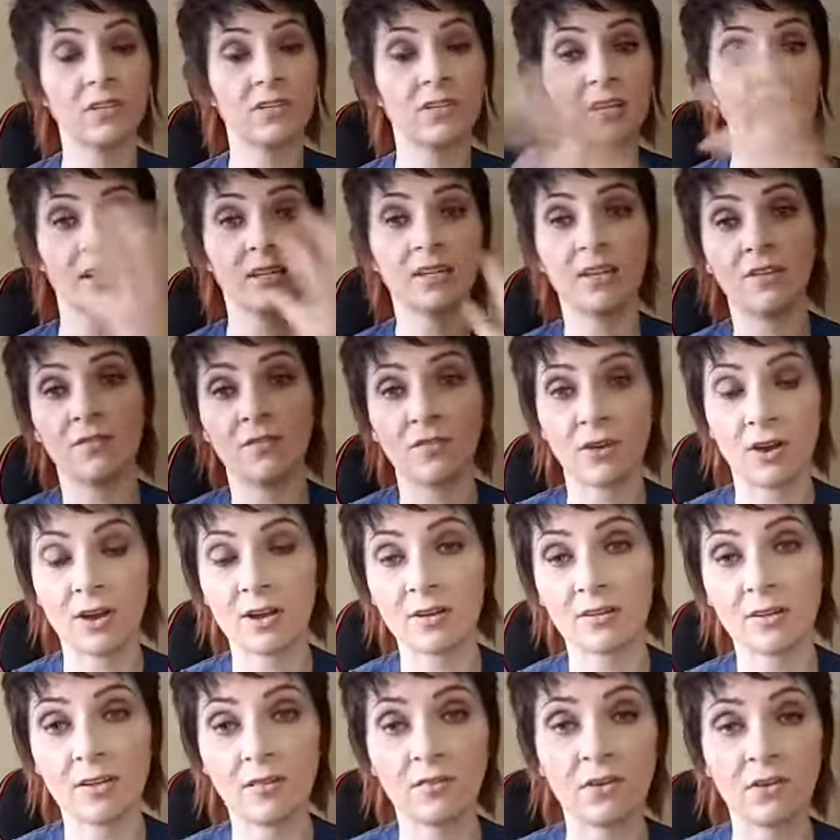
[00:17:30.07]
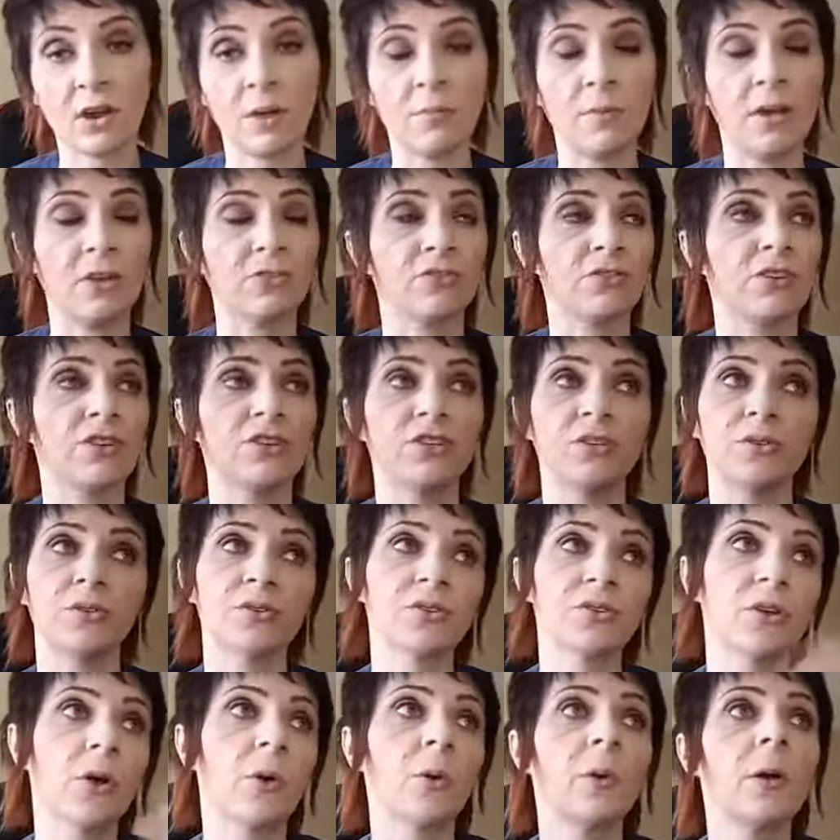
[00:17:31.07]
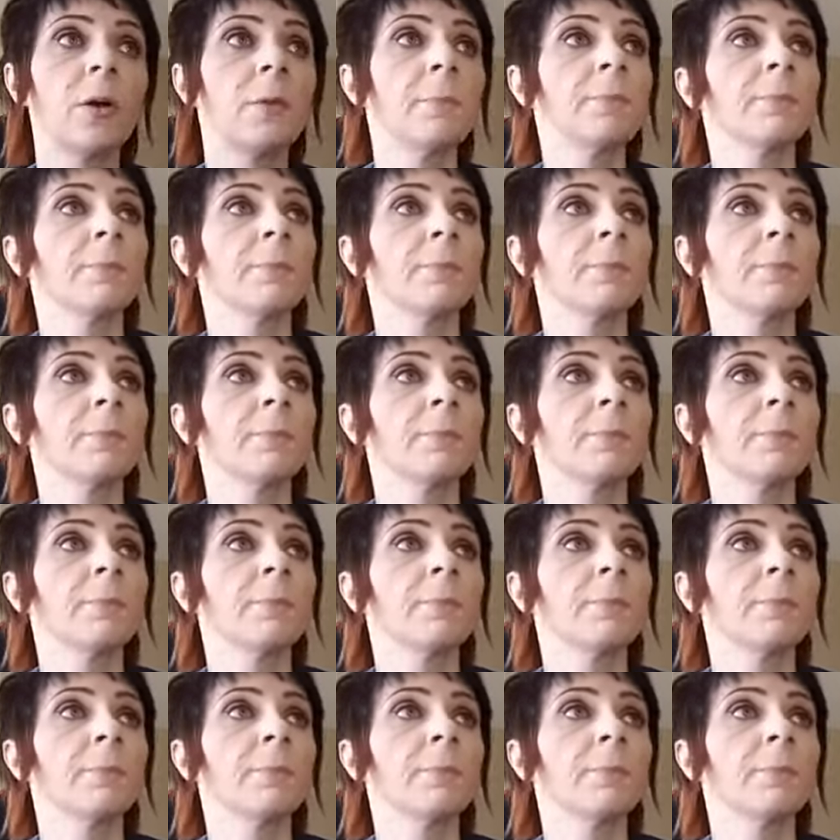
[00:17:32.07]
sudden they've got major issues. So